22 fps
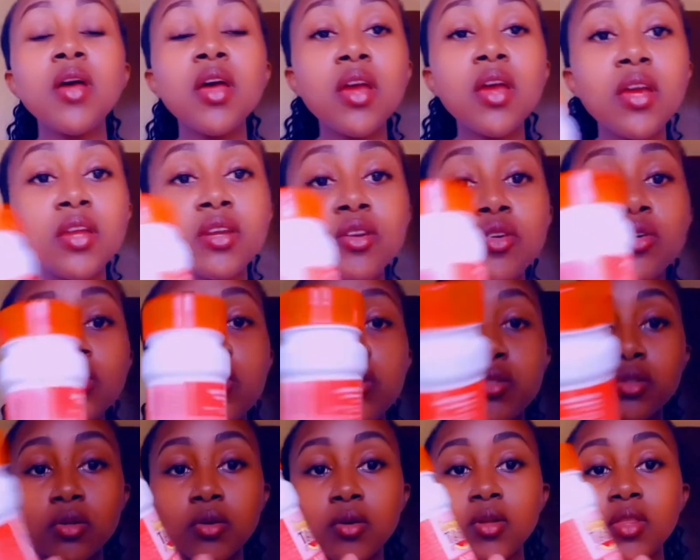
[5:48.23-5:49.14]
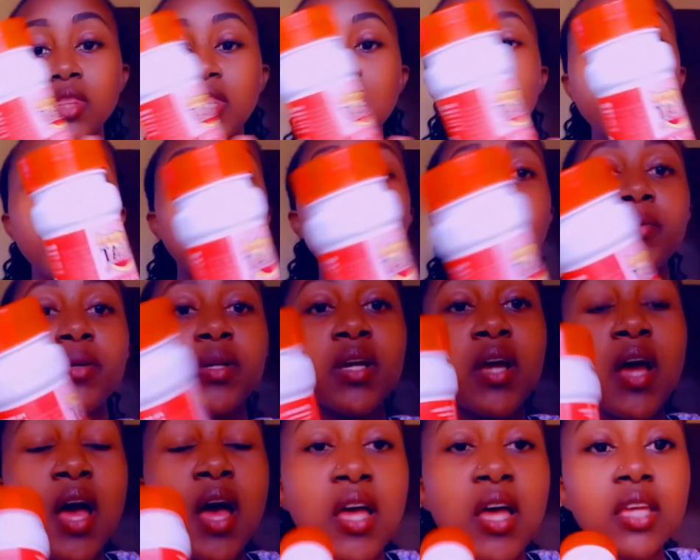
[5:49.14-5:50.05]
And also the
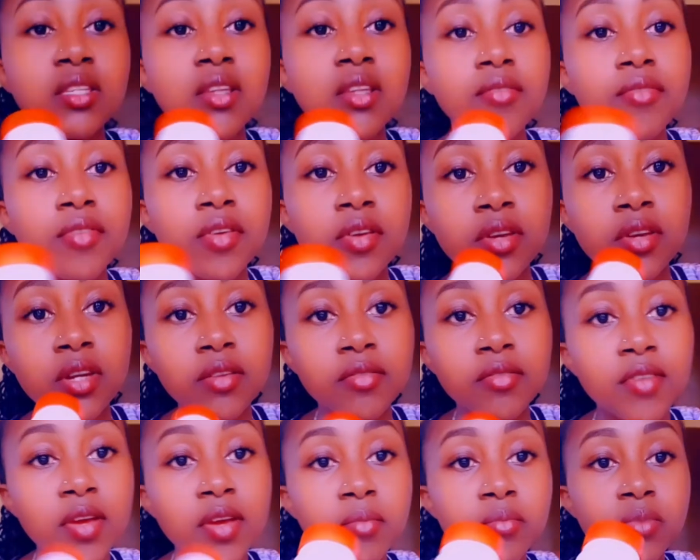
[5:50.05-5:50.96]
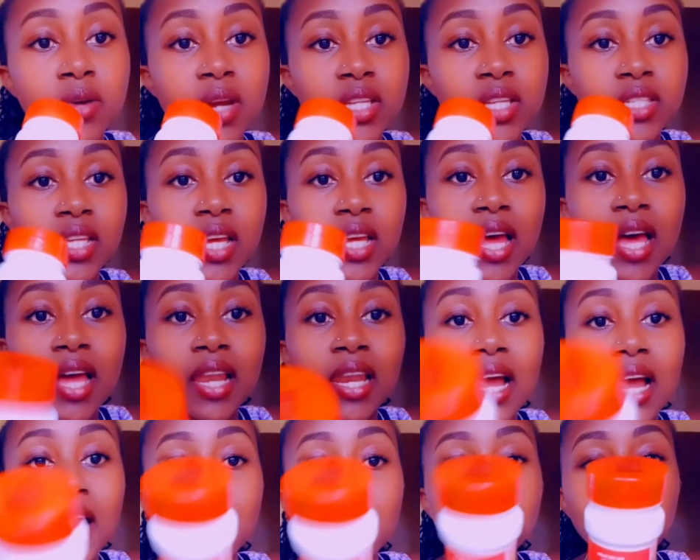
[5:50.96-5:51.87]
paprika has a very vibrant
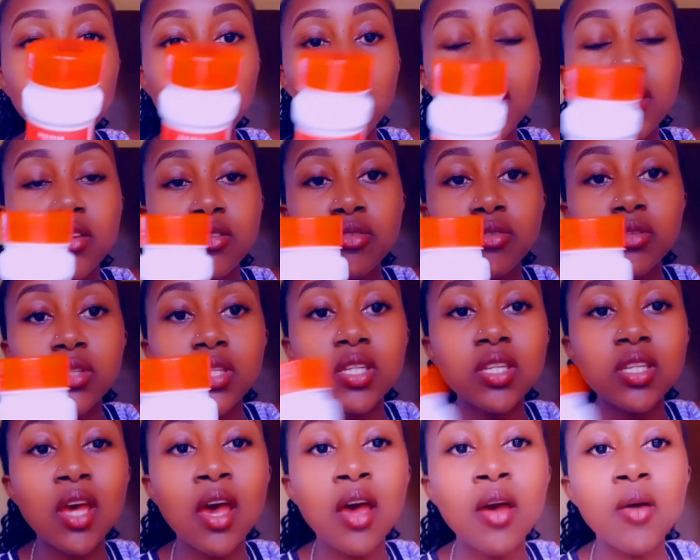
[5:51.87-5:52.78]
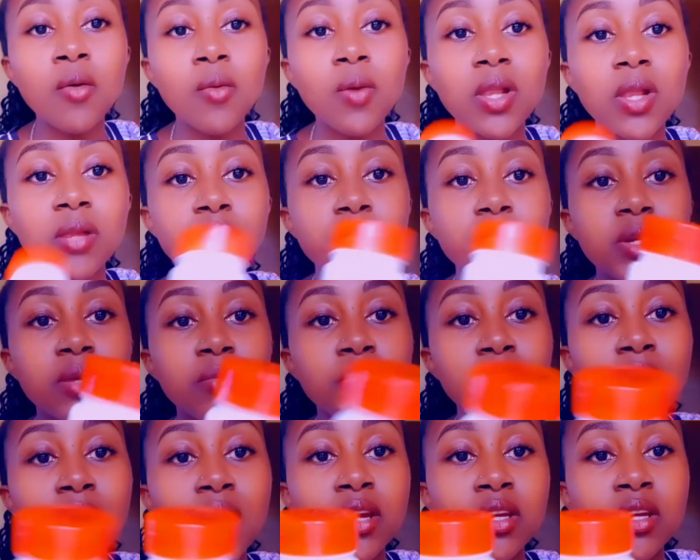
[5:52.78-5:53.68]
color. You can use it while
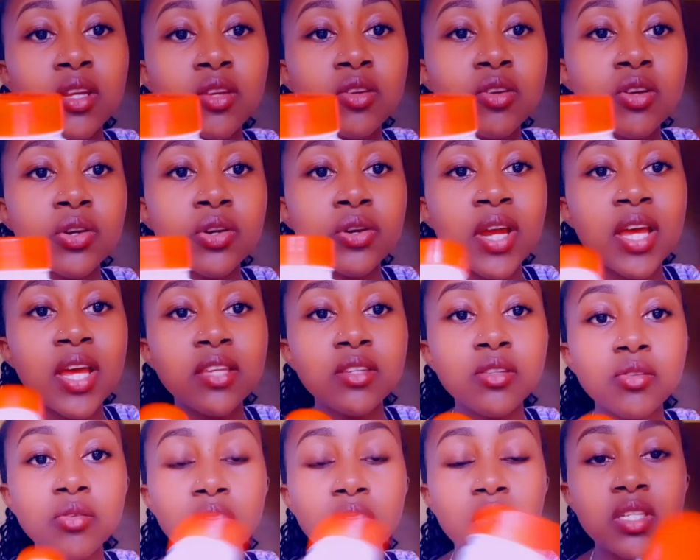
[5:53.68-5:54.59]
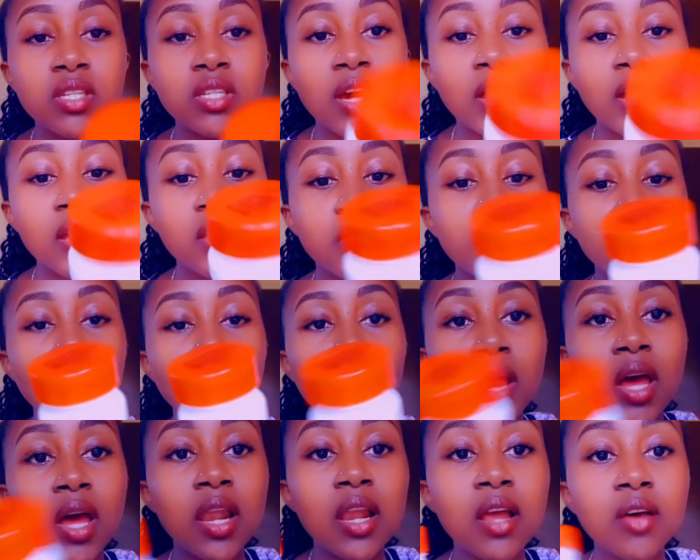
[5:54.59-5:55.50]
preparing your rice. Ukitaka ikue
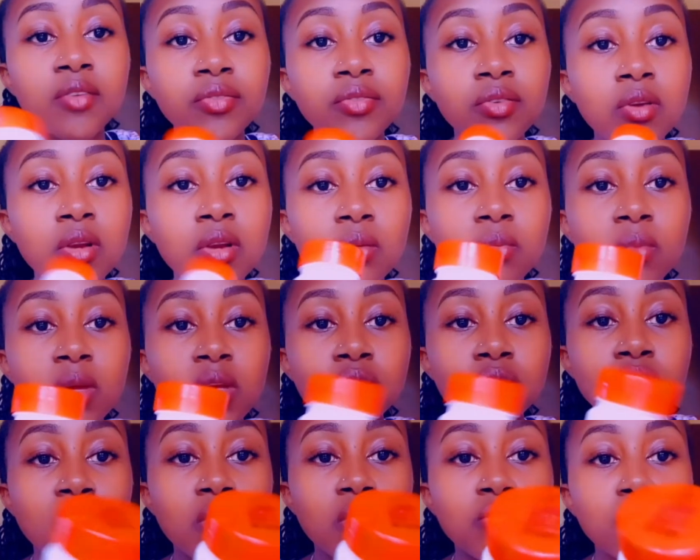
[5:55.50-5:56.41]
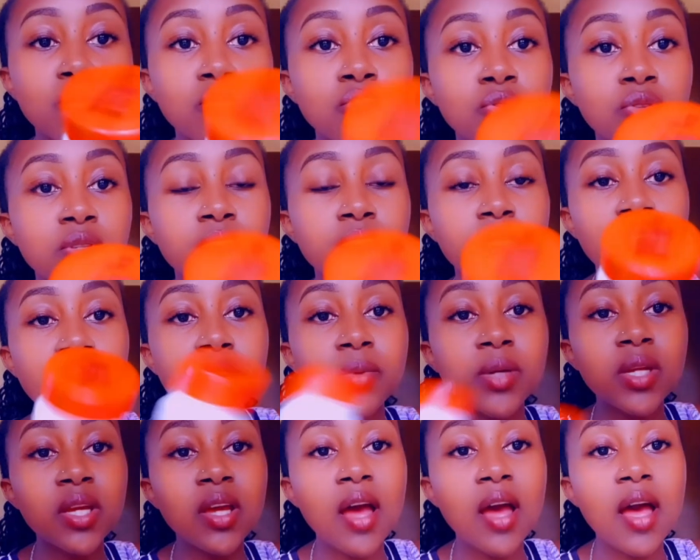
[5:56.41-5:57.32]
colorful, make sure you use
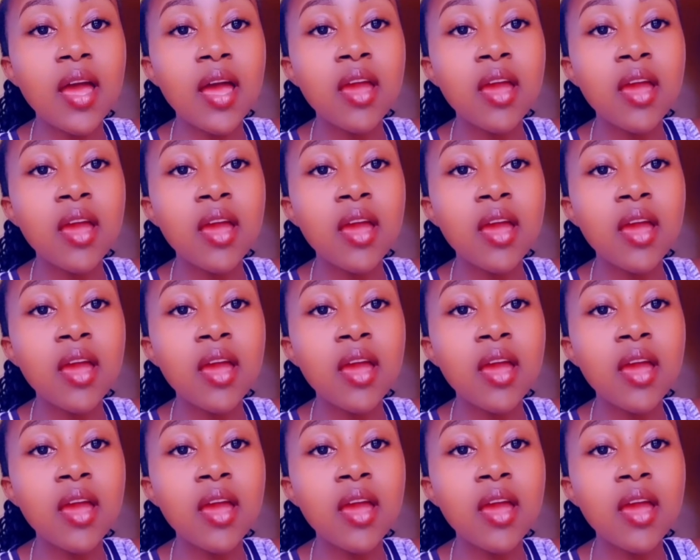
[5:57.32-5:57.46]
paprika.